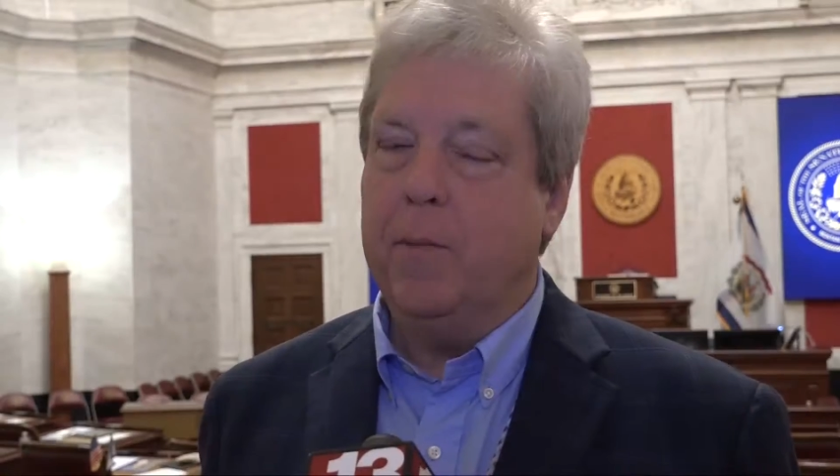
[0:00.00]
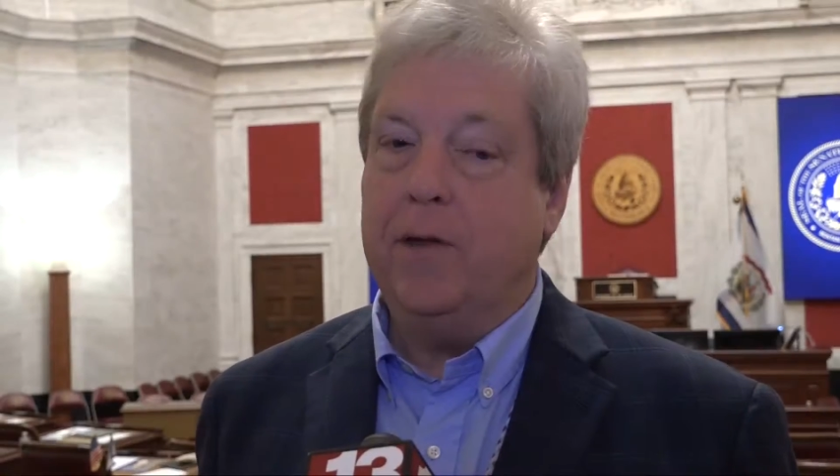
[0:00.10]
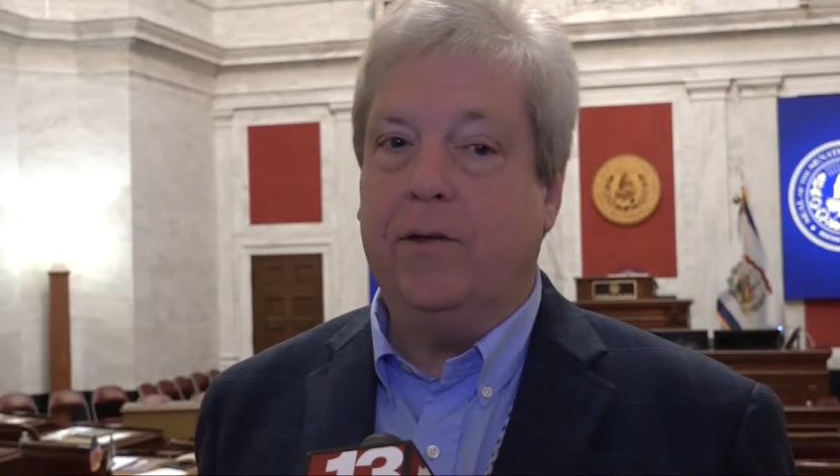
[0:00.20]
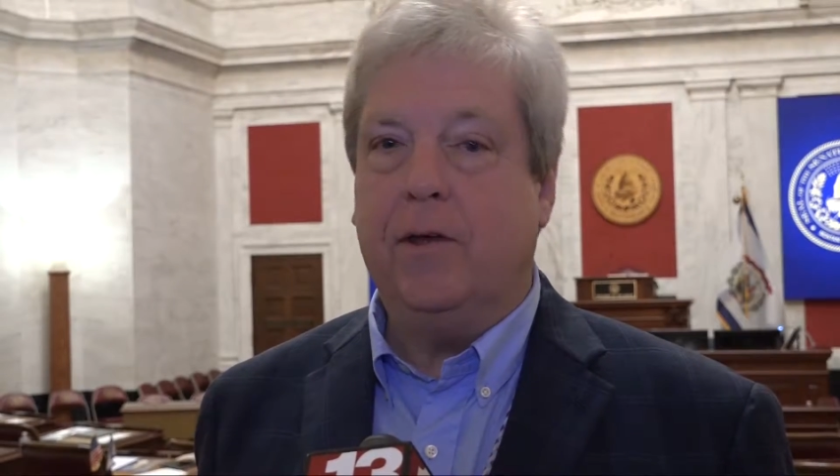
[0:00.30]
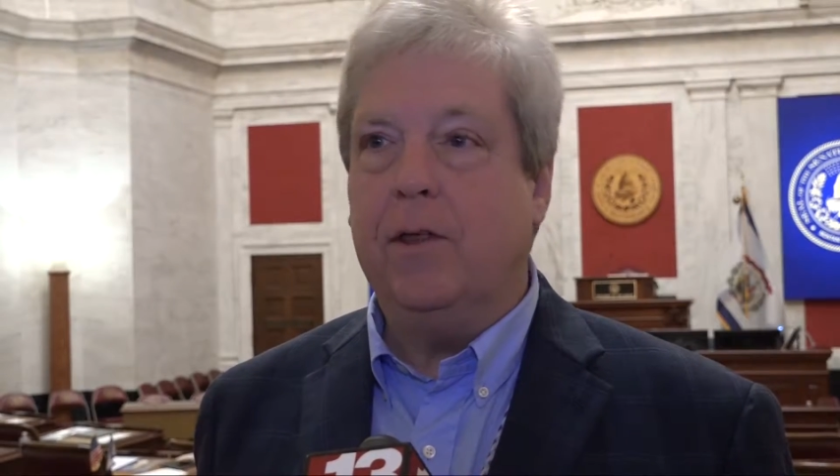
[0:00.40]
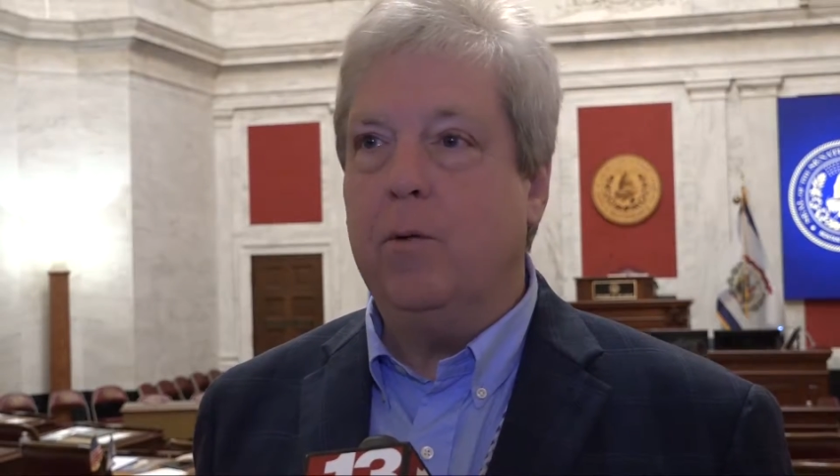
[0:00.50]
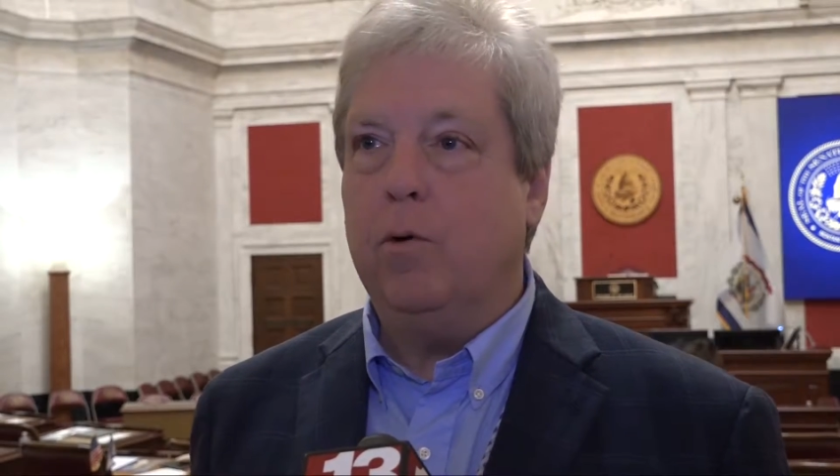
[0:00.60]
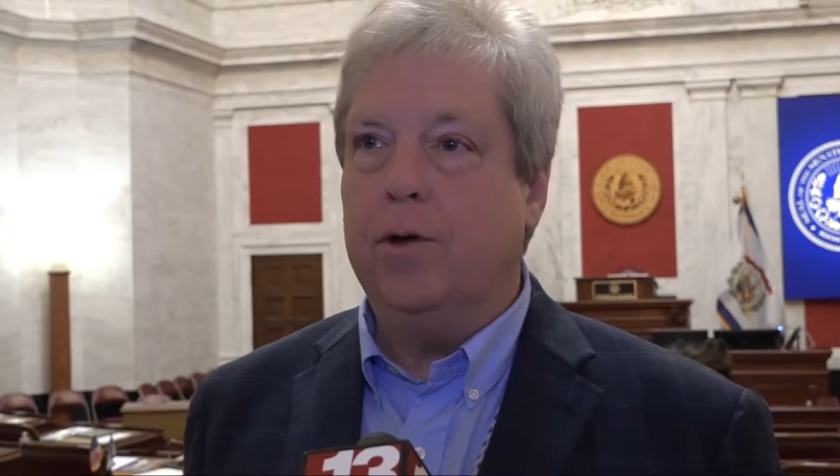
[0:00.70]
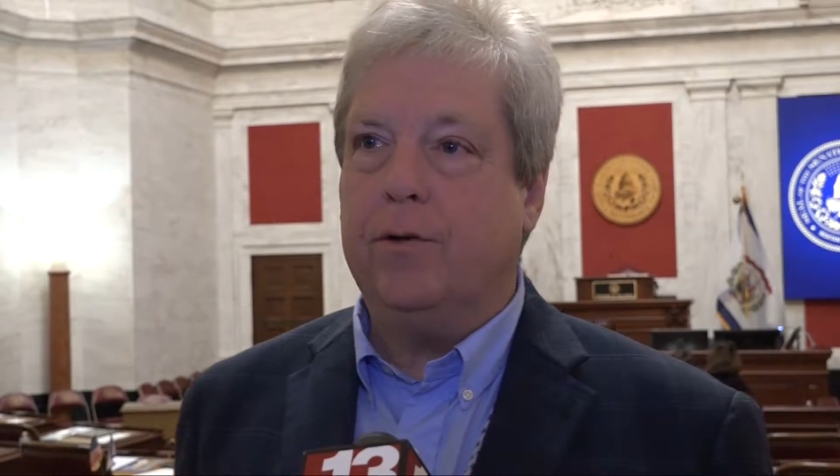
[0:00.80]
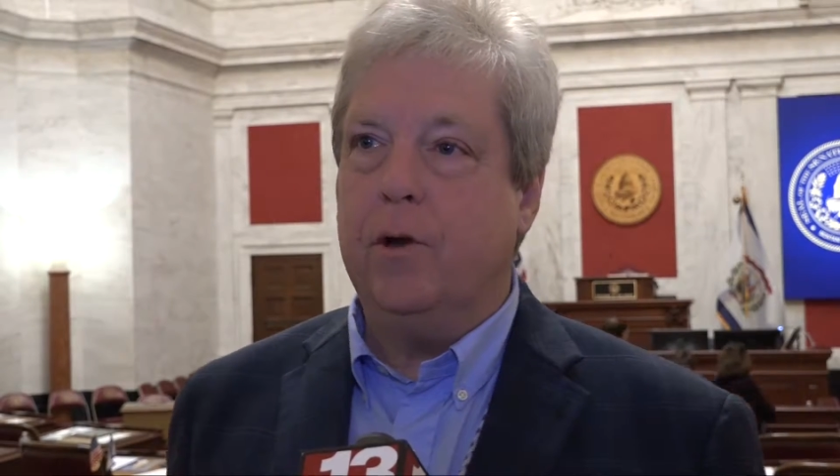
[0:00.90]
Basically,
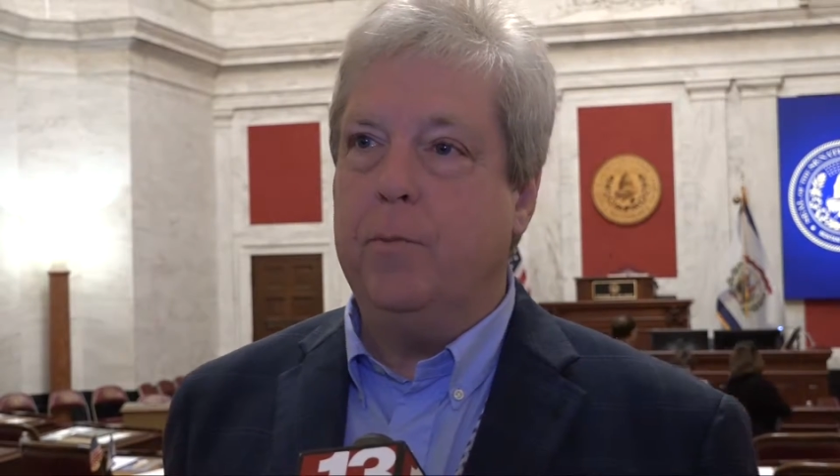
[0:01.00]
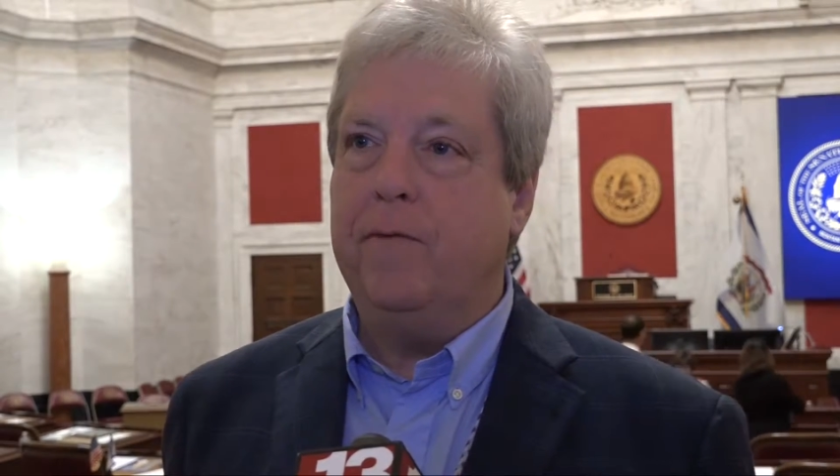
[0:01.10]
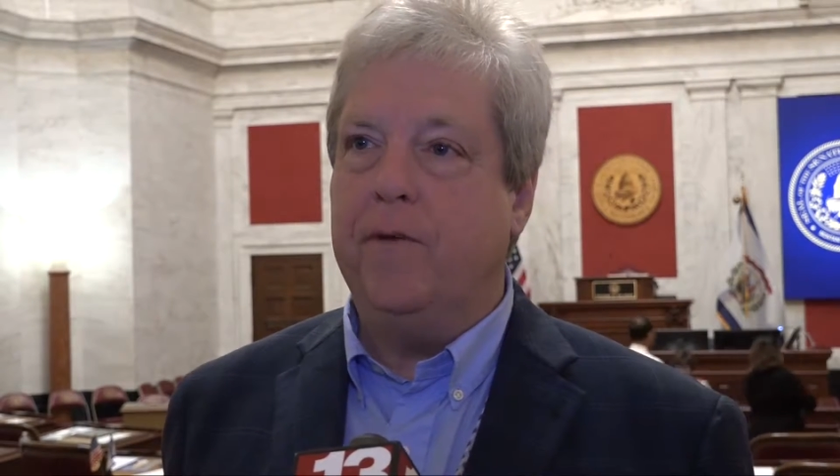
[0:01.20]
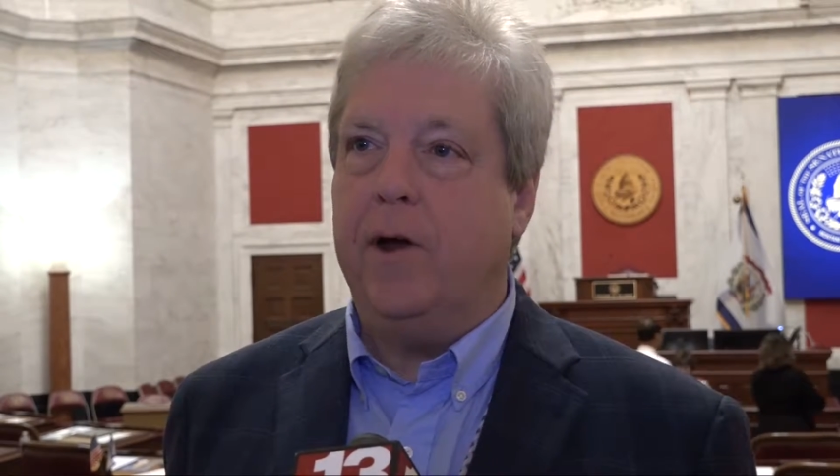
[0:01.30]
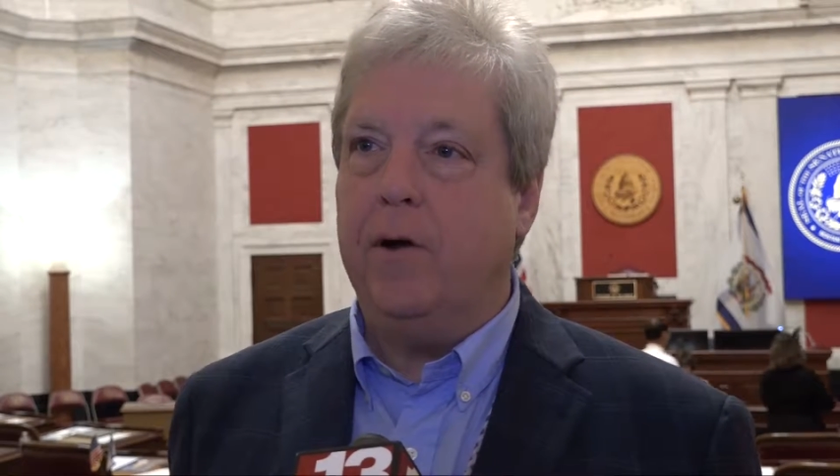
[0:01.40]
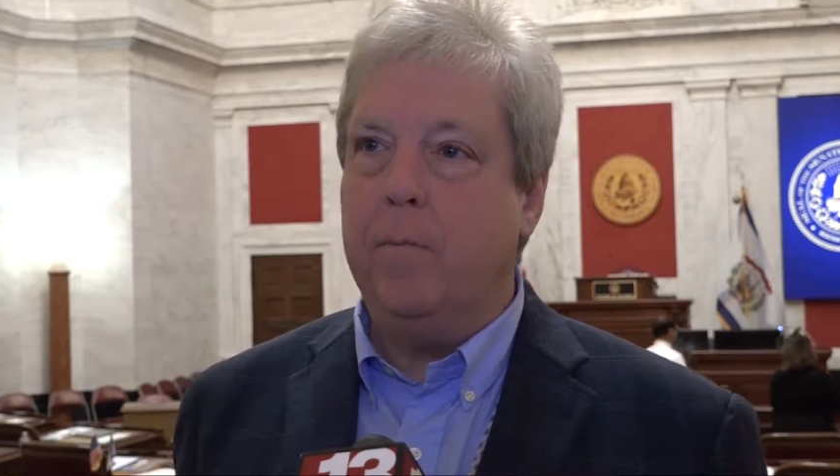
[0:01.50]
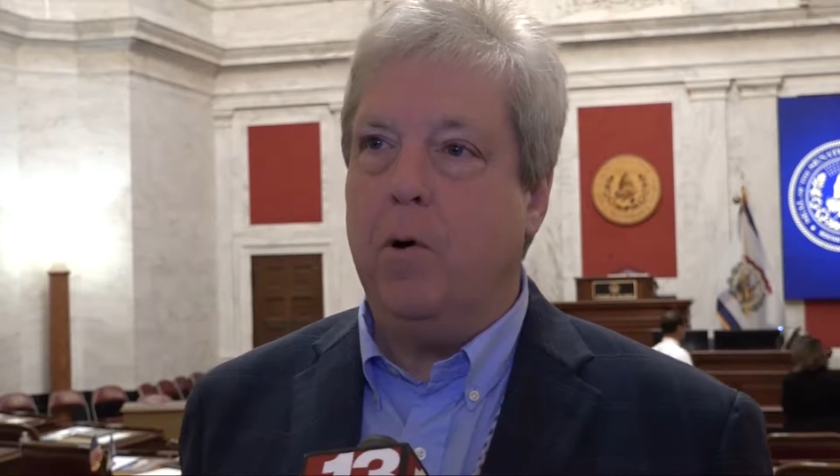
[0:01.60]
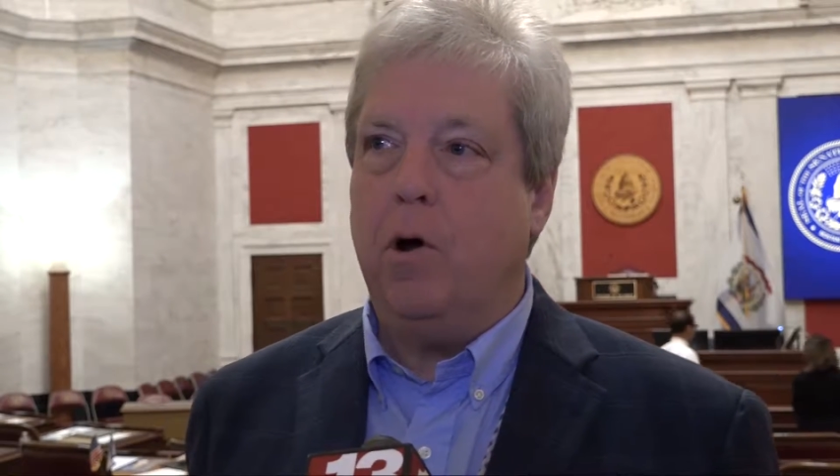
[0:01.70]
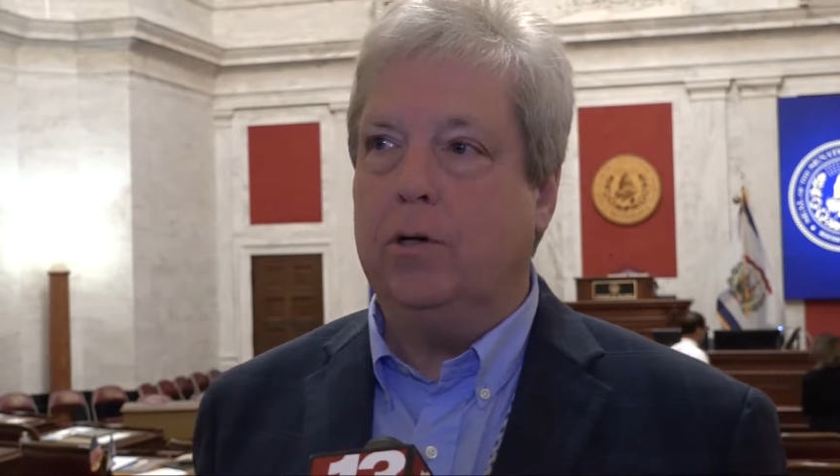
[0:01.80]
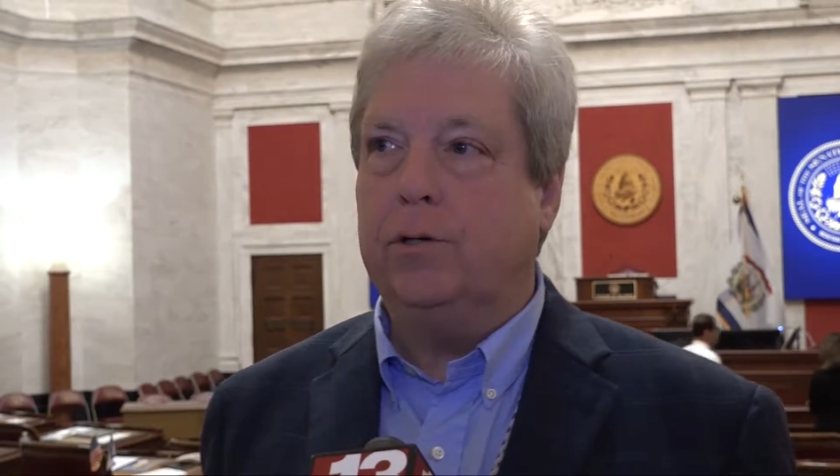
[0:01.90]
we're just going to be fair and
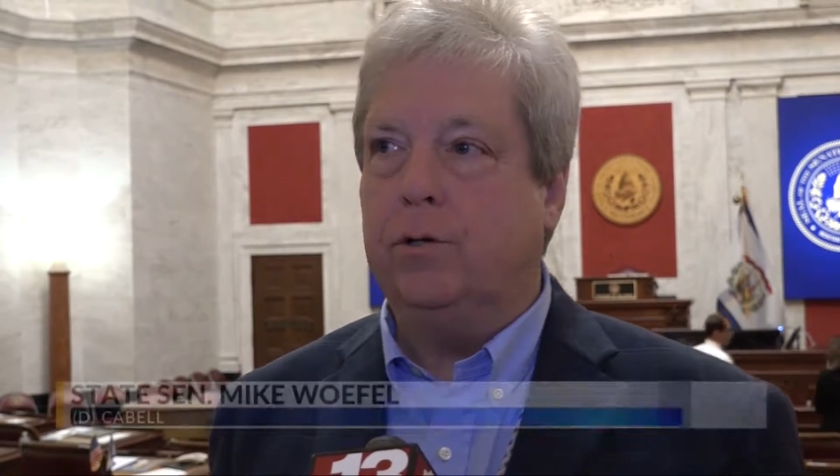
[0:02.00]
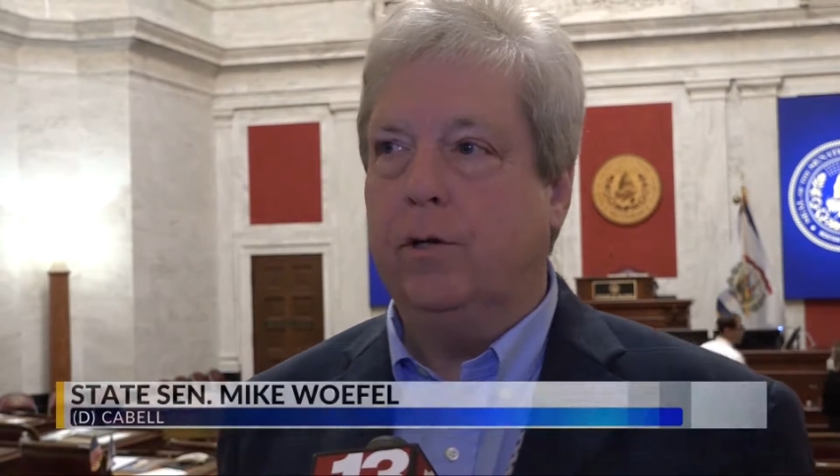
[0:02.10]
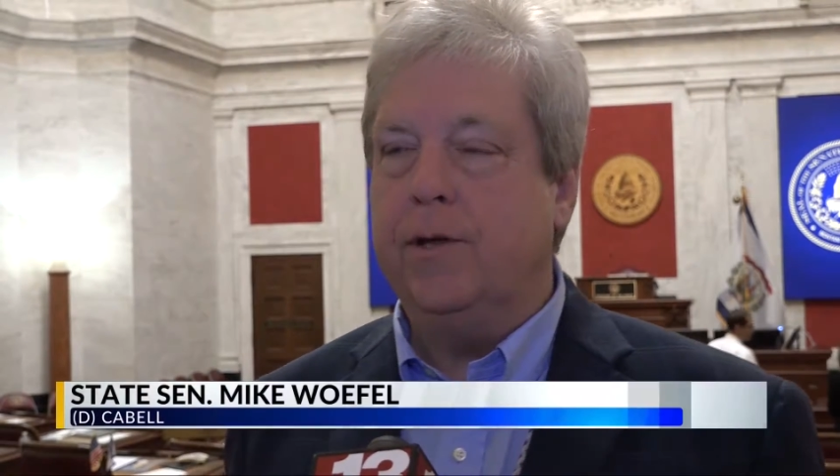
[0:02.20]
impartial,